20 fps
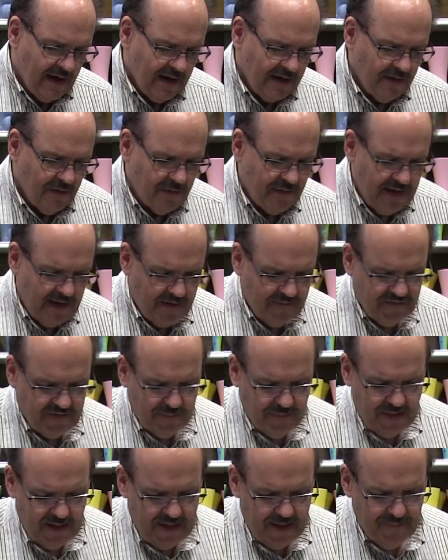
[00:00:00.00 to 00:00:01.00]
I don't have
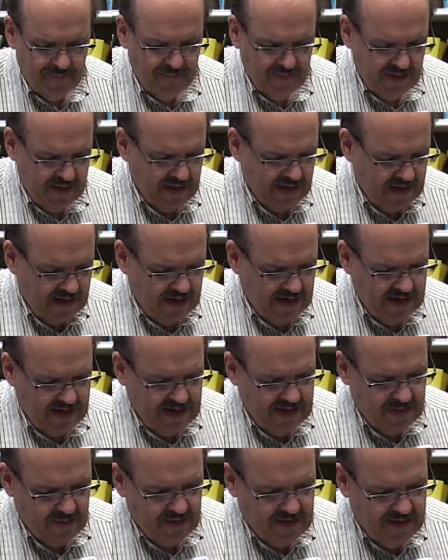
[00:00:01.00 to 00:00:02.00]
to be in
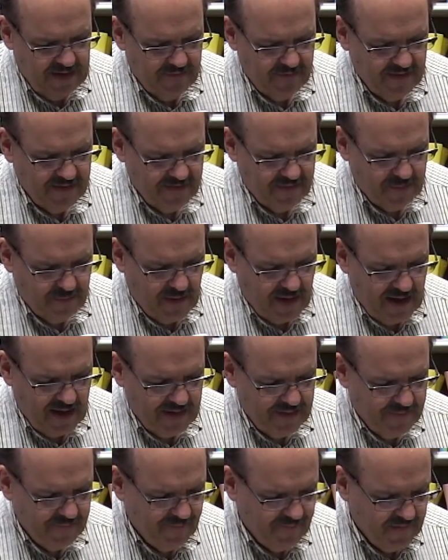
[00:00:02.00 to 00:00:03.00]
any given
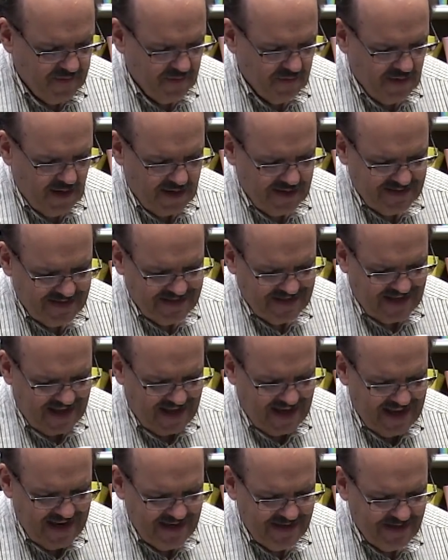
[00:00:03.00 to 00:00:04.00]
spot. They're not
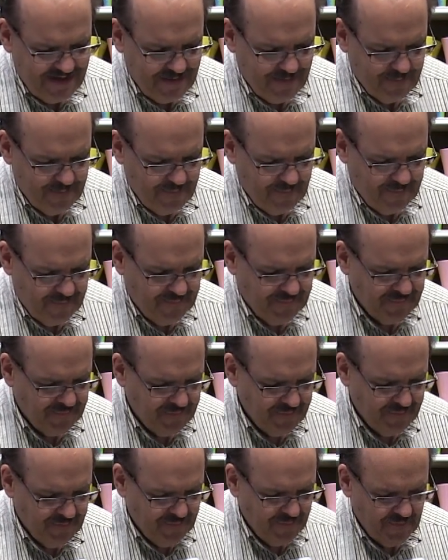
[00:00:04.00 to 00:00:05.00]
tight.
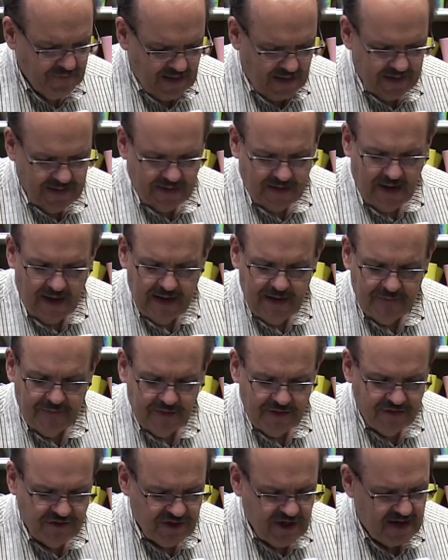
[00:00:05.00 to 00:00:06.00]
I can kind of
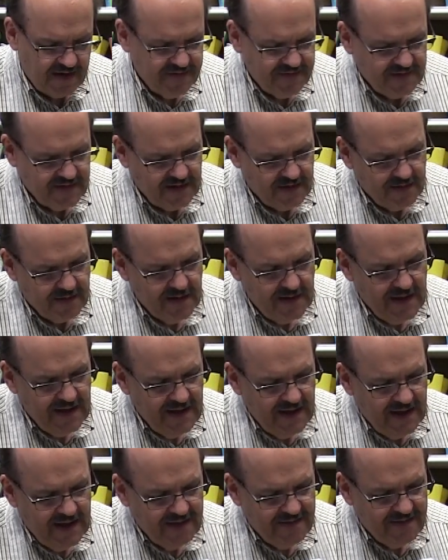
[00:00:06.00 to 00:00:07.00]
adjust
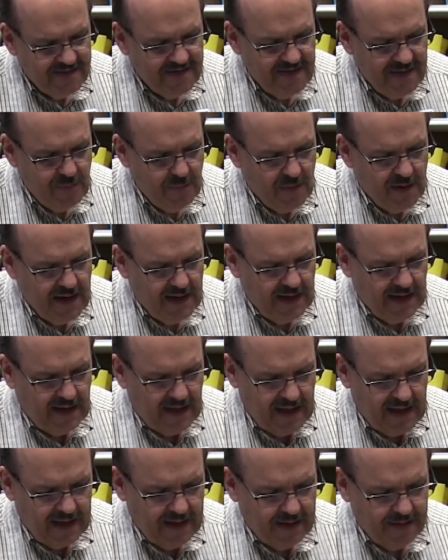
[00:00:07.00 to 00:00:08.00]
and see what I
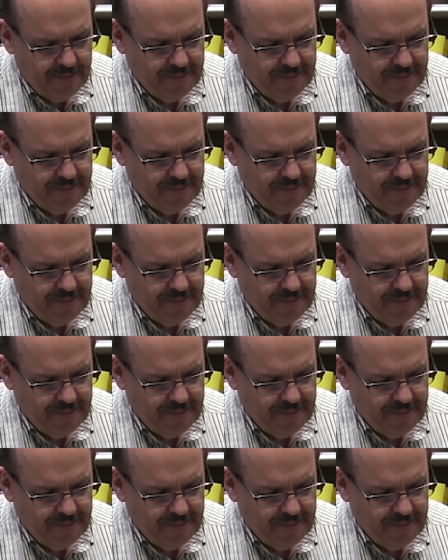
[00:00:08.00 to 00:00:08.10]
like.